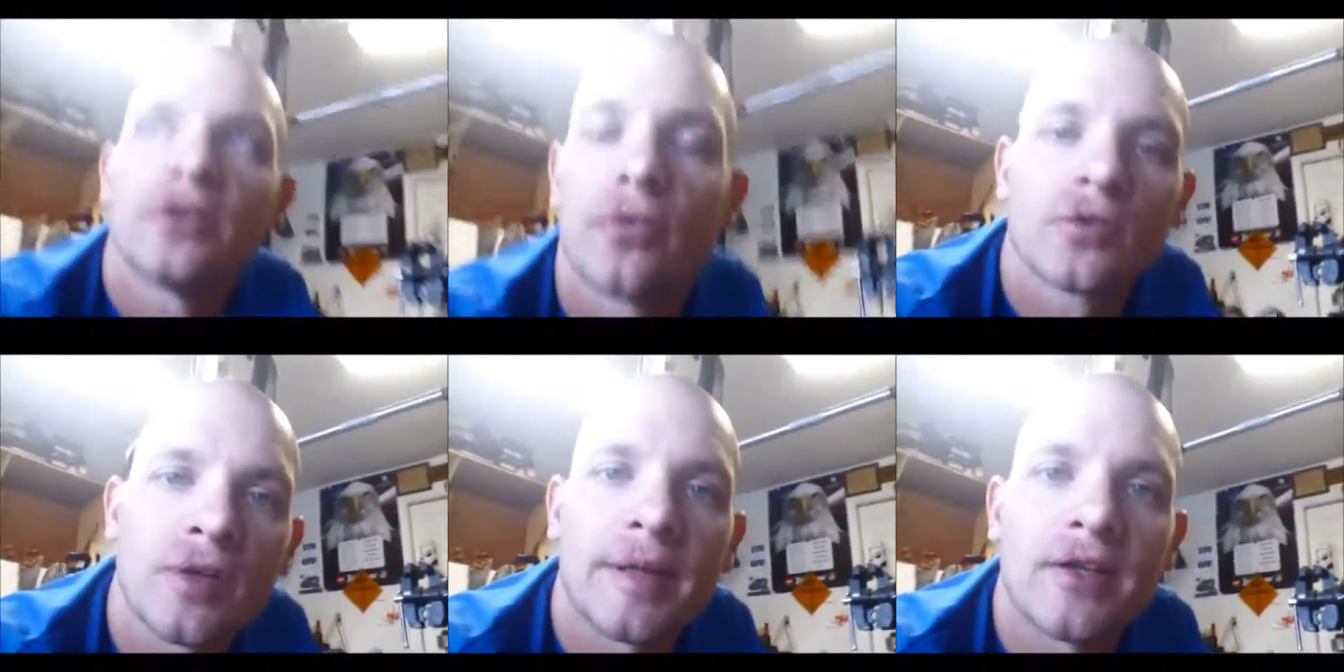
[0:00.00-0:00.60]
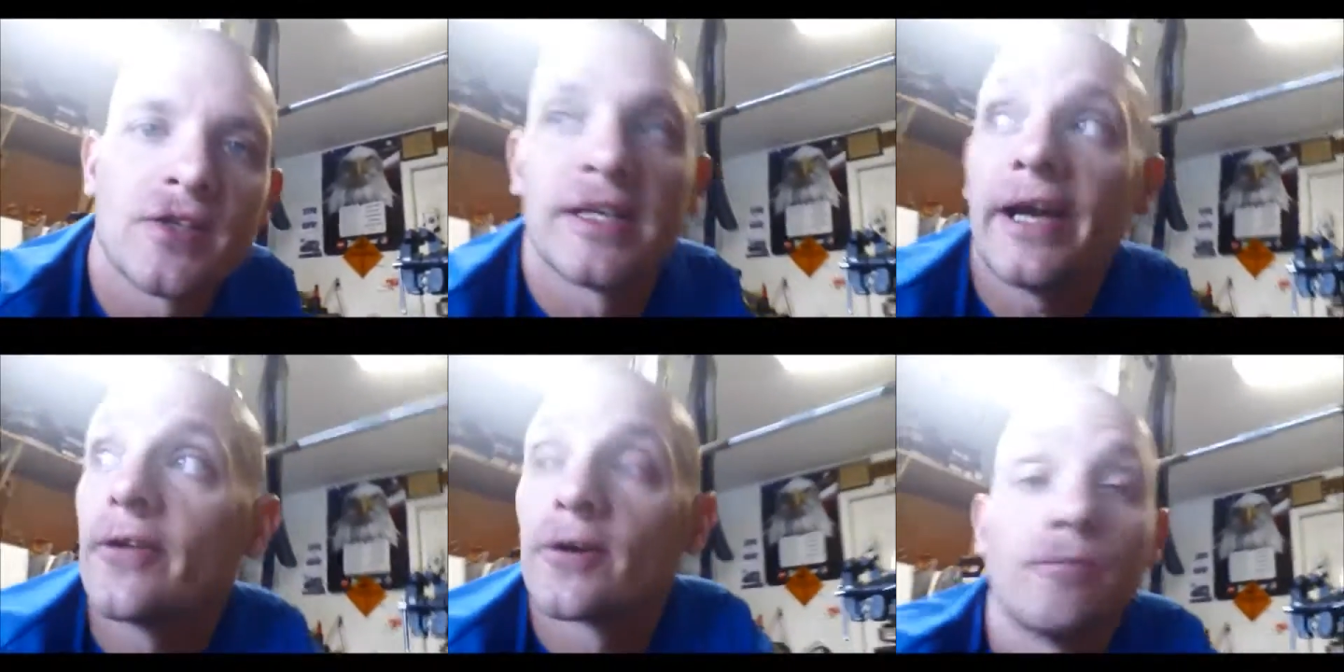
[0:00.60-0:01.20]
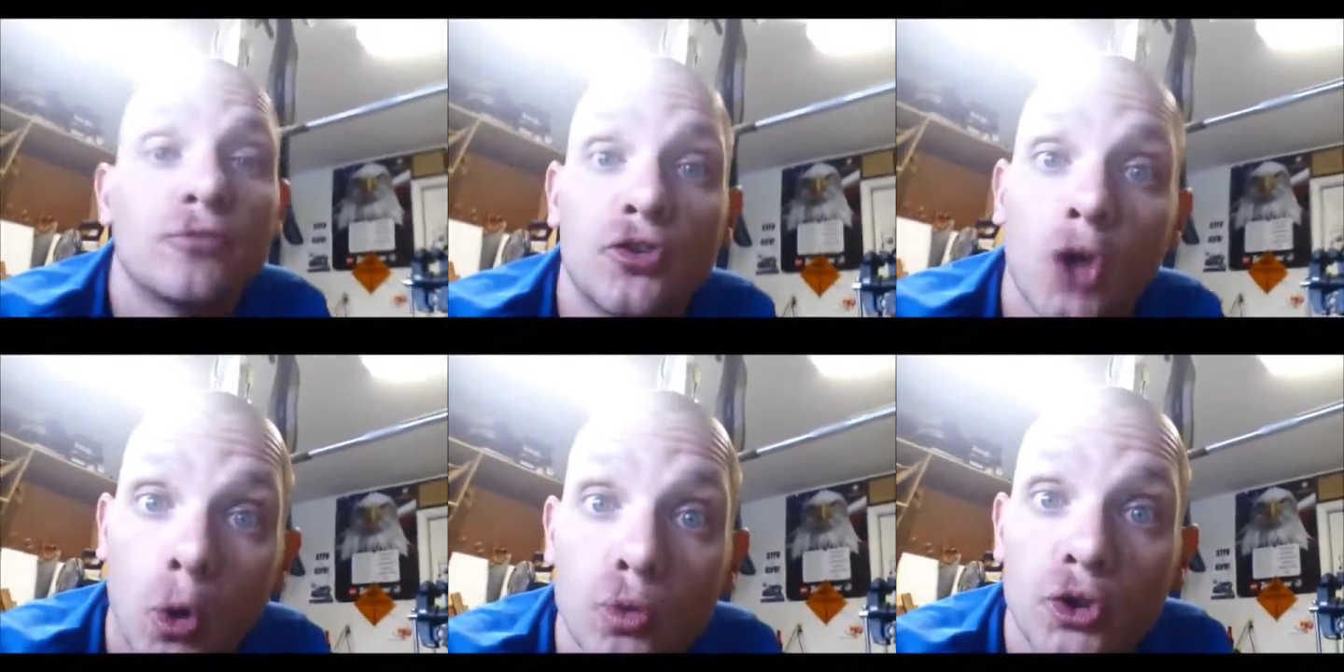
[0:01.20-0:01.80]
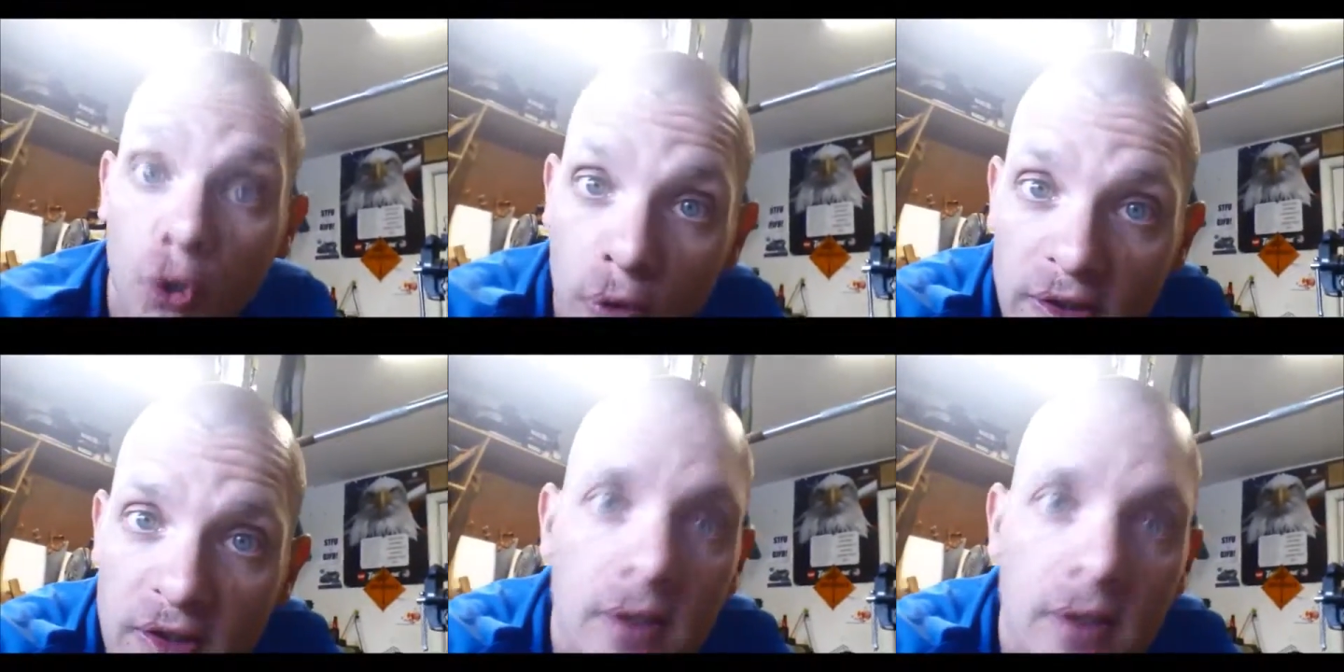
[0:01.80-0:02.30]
to throw something like this together, don't do it.